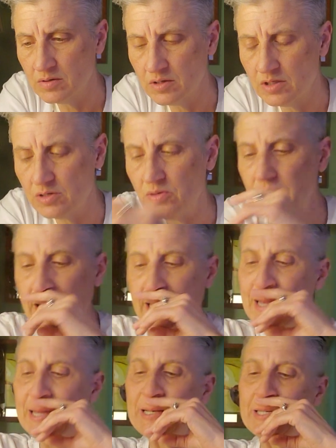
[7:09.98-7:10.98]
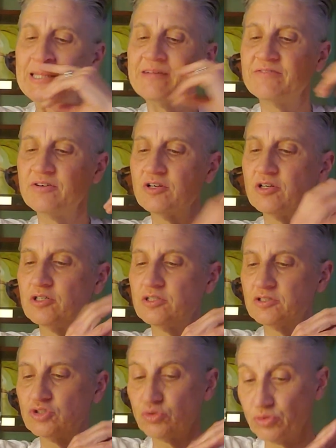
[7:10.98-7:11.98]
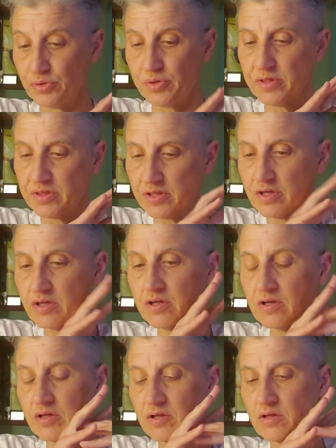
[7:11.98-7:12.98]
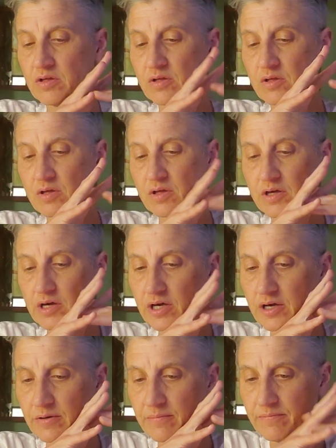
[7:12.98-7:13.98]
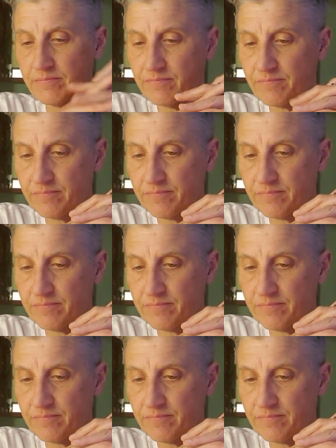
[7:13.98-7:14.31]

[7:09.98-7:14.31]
you had a difficult truth. And